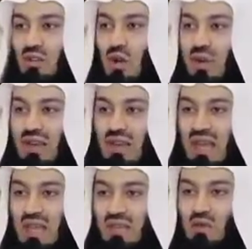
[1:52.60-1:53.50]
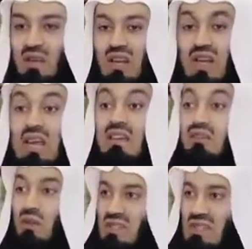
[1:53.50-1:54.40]
You go in there, you
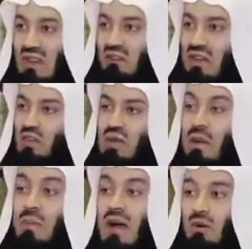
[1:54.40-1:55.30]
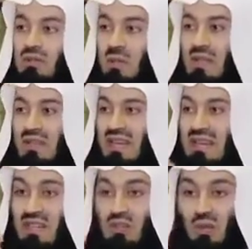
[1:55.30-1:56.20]
relieve yourself, and you come out. There
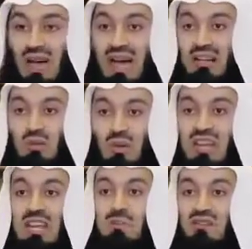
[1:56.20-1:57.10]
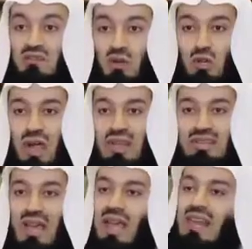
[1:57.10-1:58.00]
is a dua to read before you
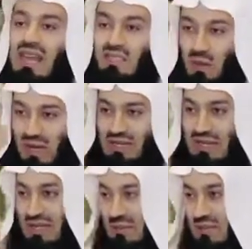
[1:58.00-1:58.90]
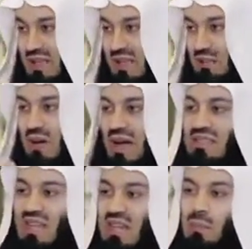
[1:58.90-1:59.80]
enter and as you exit, to
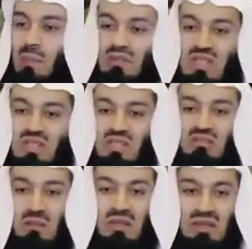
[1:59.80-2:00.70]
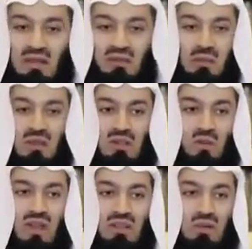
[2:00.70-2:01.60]
ask Allah protection from the devil, because
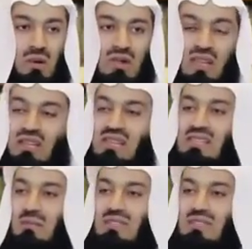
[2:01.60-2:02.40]
we are taught that